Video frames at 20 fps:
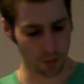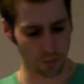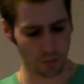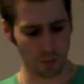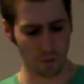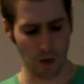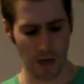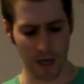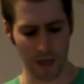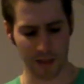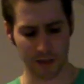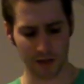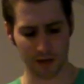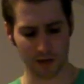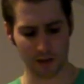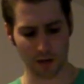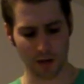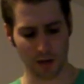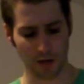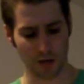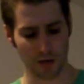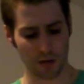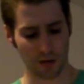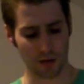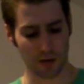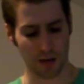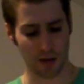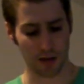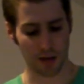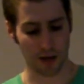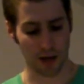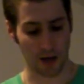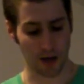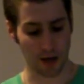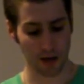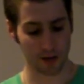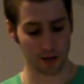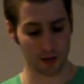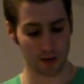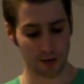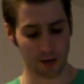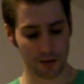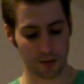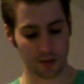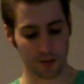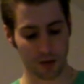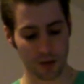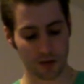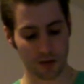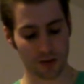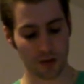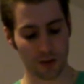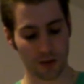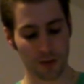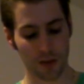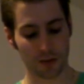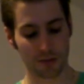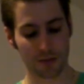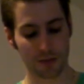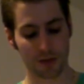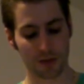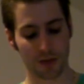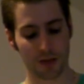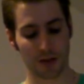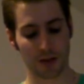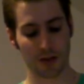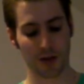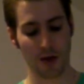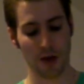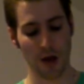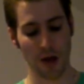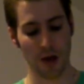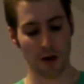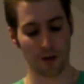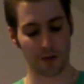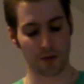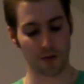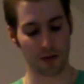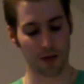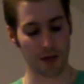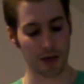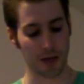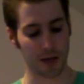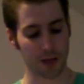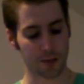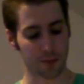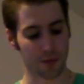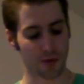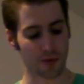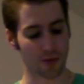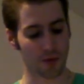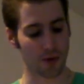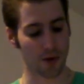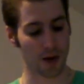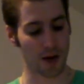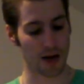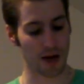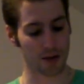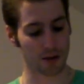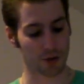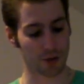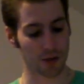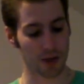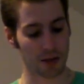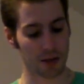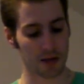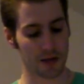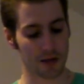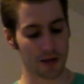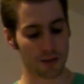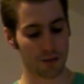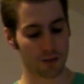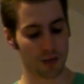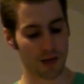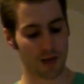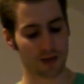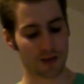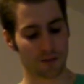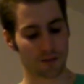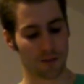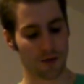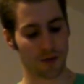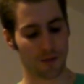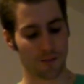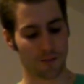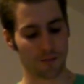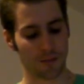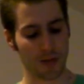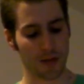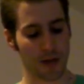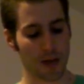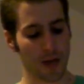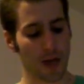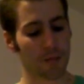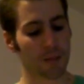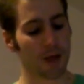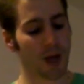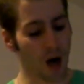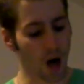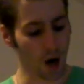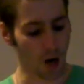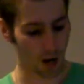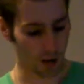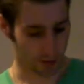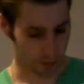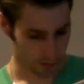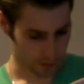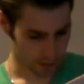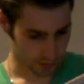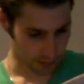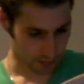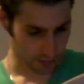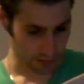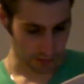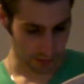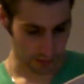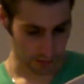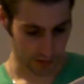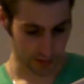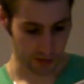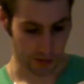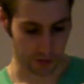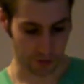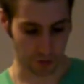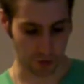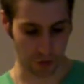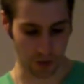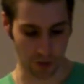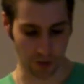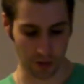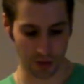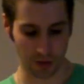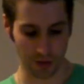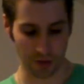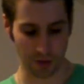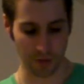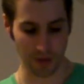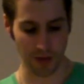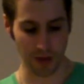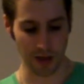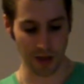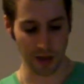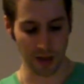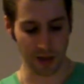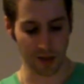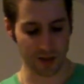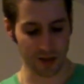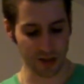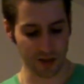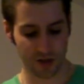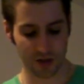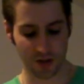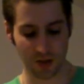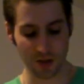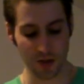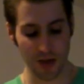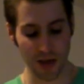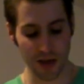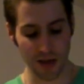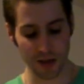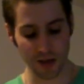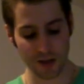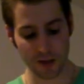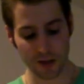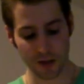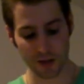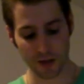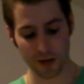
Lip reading: Why not? I asked, for a solemnity of the night before had greatly impressed me. Because, he said sternly, it is too late